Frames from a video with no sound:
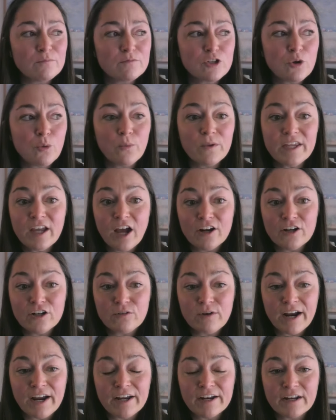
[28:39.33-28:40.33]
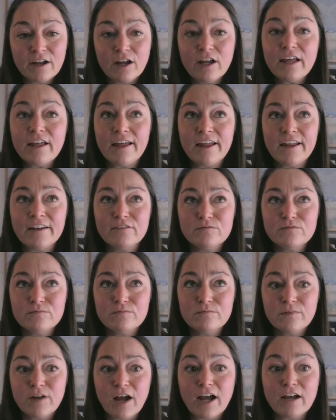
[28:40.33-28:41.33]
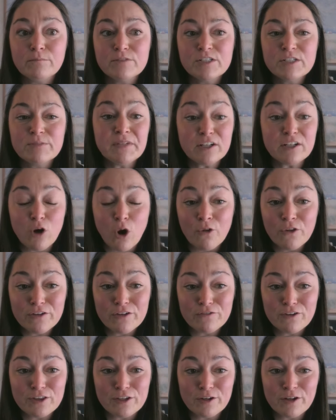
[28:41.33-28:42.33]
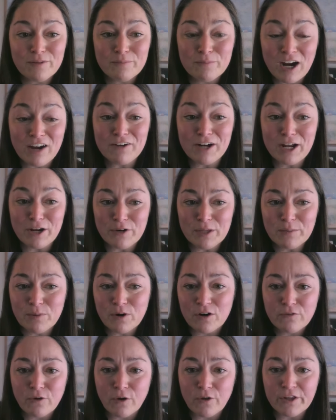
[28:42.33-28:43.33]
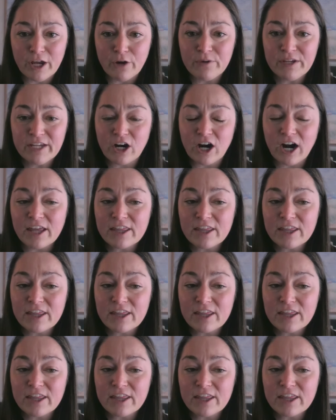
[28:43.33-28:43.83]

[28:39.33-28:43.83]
So we underwrite, and I speak only for the private equity portfolio here.